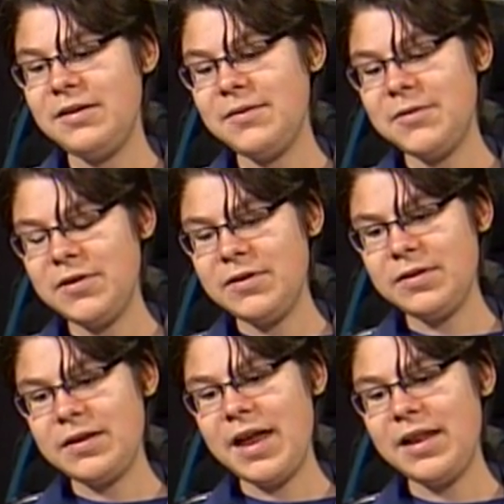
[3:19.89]
we're
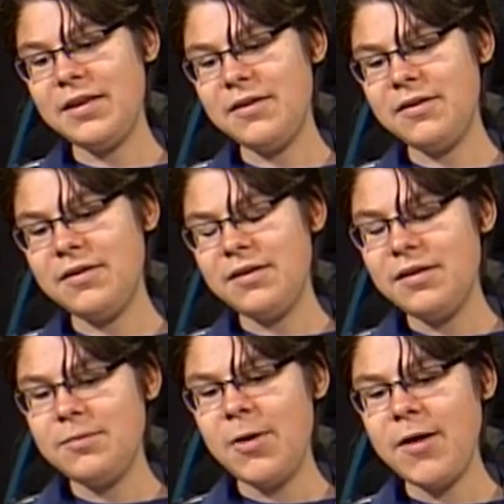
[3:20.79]
just kind of,
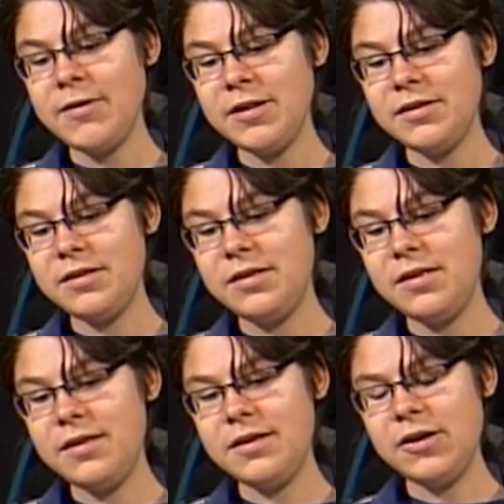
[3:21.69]
Batman,
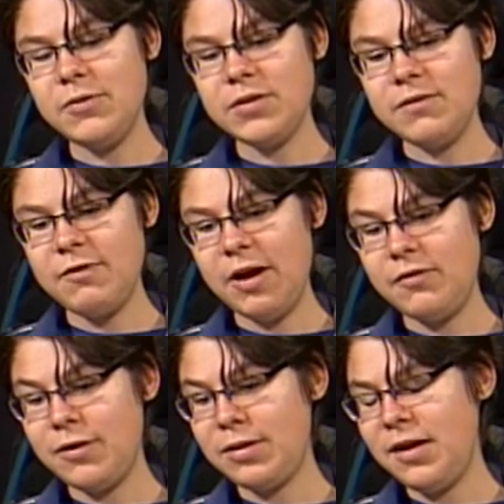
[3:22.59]
wasn't very
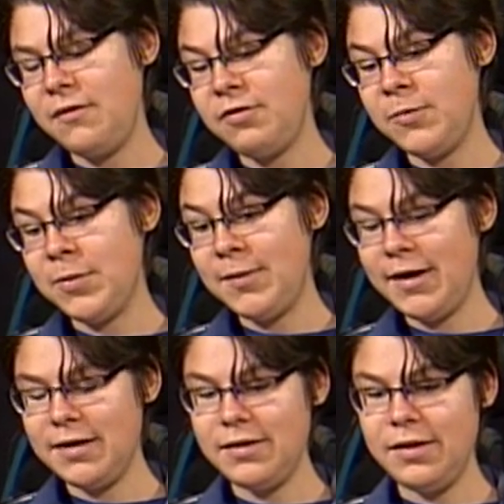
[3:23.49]
trusting of
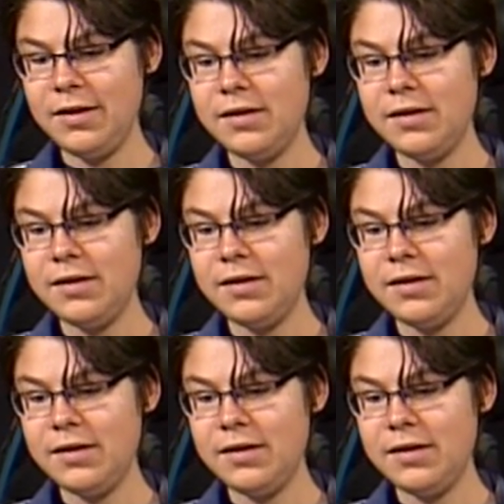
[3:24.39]
Superman.